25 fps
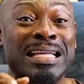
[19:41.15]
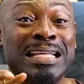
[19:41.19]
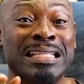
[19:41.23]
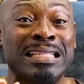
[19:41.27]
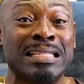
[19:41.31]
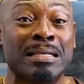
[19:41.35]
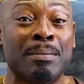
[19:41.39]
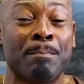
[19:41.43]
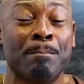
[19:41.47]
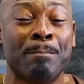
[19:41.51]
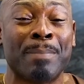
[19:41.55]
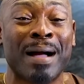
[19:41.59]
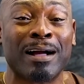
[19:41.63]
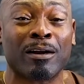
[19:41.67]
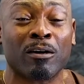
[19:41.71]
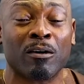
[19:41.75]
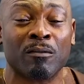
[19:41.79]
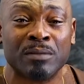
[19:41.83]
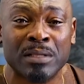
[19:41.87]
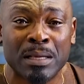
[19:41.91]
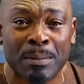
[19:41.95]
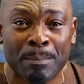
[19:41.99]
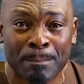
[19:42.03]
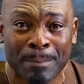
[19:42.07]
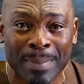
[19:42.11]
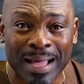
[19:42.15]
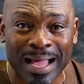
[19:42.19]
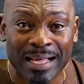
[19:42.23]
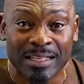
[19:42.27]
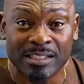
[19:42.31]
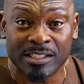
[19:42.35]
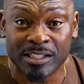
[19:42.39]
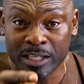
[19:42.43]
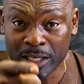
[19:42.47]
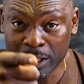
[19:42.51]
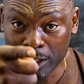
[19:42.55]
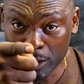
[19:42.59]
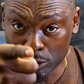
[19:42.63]
in the back of their
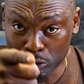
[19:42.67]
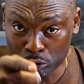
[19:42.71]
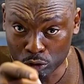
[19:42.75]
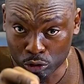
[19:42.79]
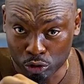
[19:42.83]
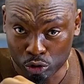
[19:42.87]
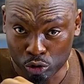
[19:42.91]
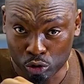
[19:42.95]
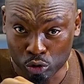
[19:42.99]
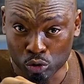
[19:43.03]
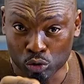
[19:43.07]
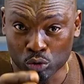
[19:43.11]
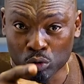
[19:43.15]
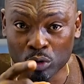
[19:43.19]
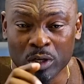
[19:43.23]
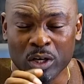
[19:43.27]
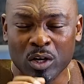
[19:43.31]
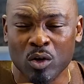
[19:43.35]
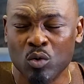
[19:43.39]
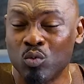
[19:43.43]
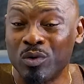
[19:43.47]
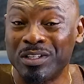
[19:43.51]
minds to do,